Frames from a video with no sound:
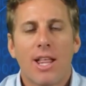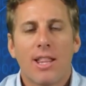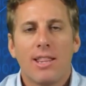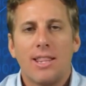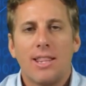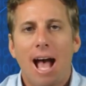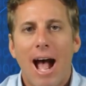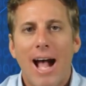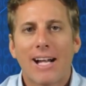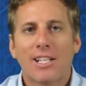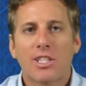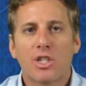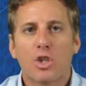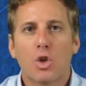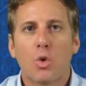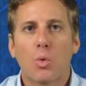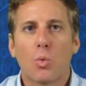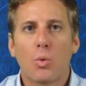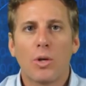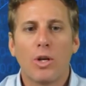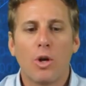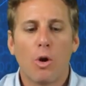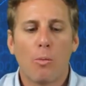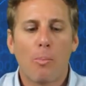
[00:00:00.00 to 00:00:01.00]
That's the
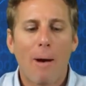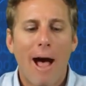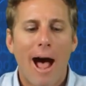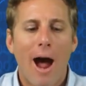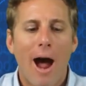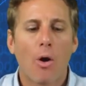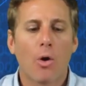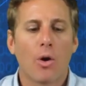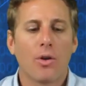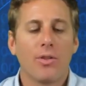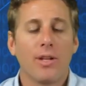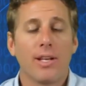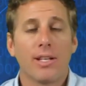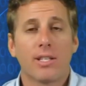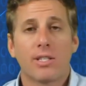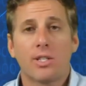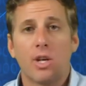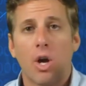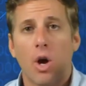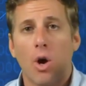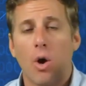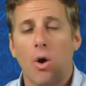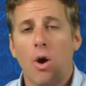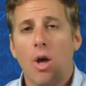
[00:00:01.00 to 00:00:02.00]
real power in this.
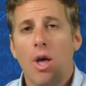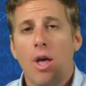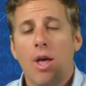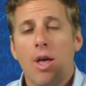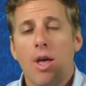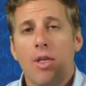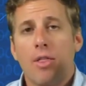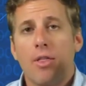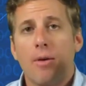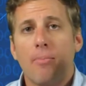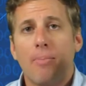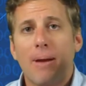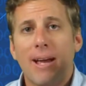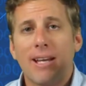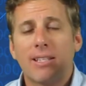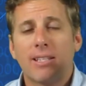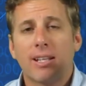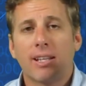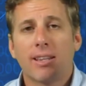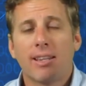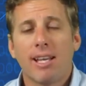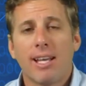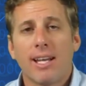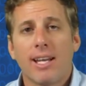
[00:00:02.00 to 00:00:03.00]
So the
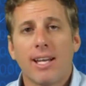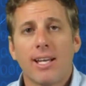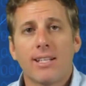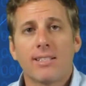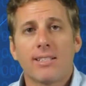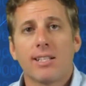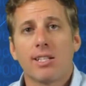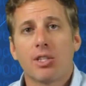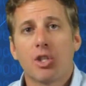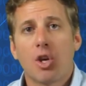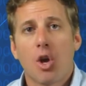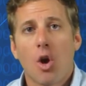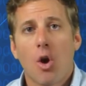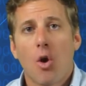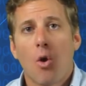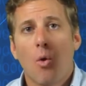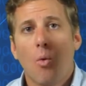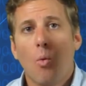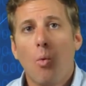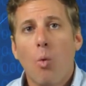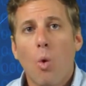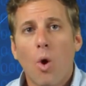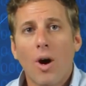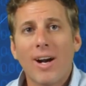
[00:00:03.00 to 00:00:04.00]
basic thing is
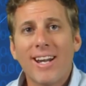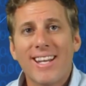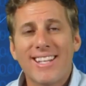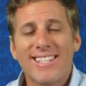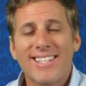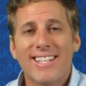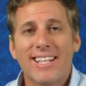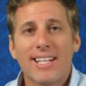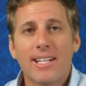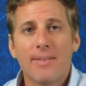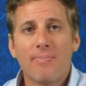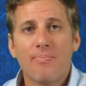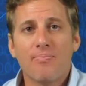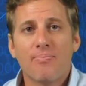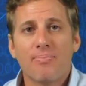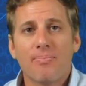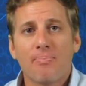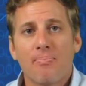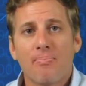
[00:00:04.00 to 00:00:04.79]
what is it?